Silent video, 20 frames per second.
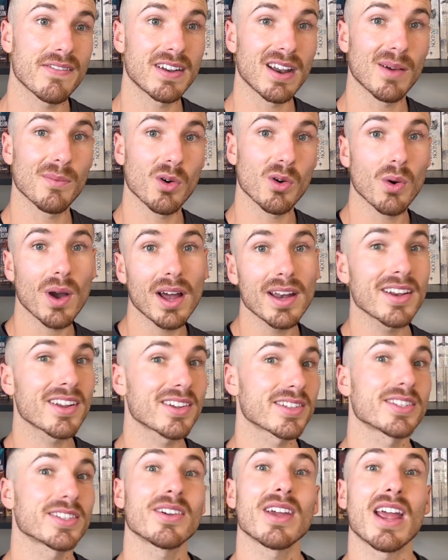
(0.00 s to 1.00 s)
for number 1
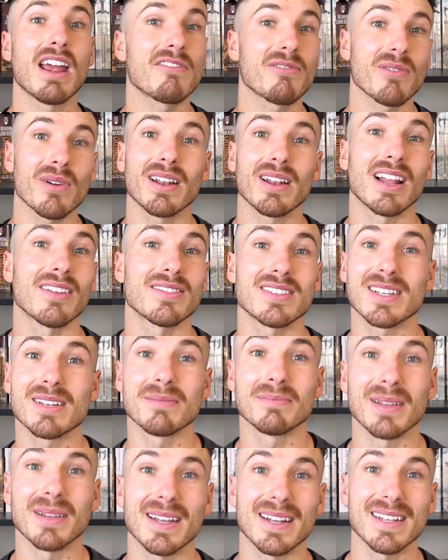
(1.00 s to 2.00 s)
because I know everyone loves a
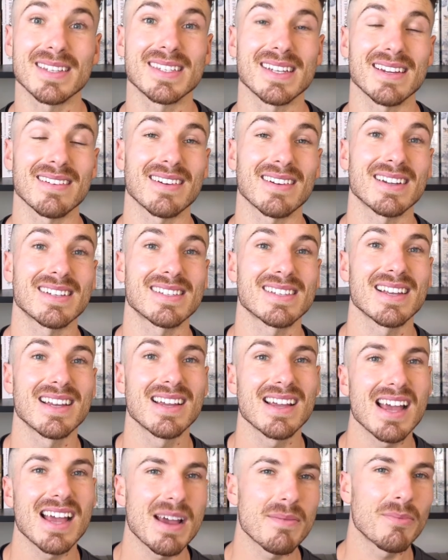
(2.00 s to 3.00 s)
completed series
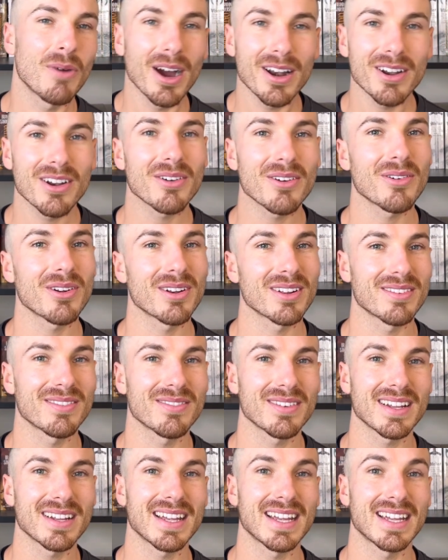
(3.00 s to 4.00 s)
and might not want to
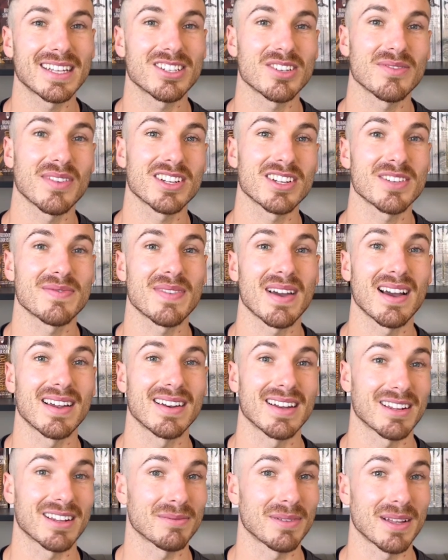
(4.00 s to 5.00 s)
hear too much about an
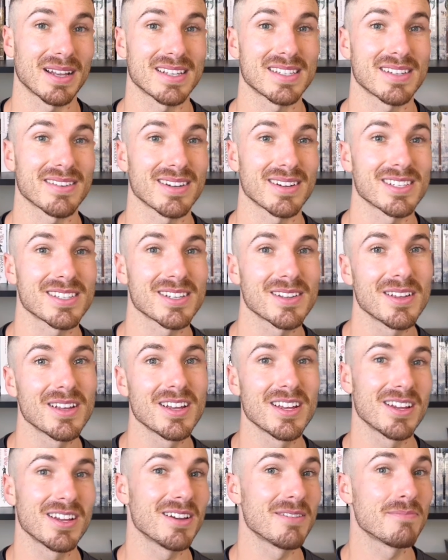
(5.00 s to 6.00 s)
incompleted series.
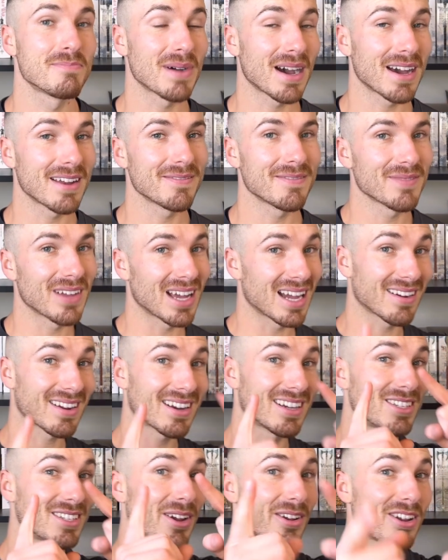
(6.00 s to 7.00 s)
But I'm going
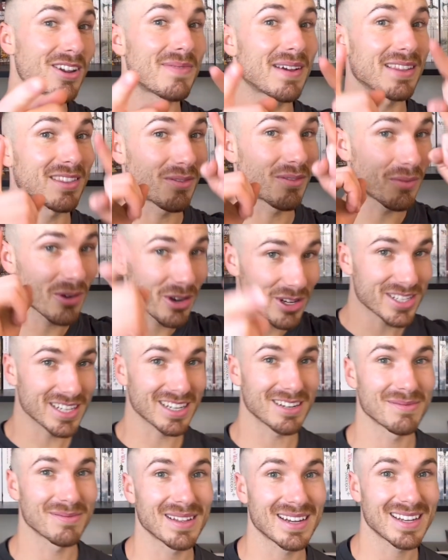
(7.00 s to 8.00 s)
to tell you about the worst
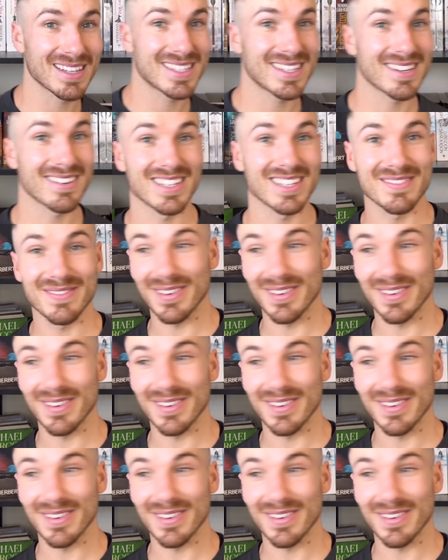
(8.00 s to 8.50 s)
incompleted series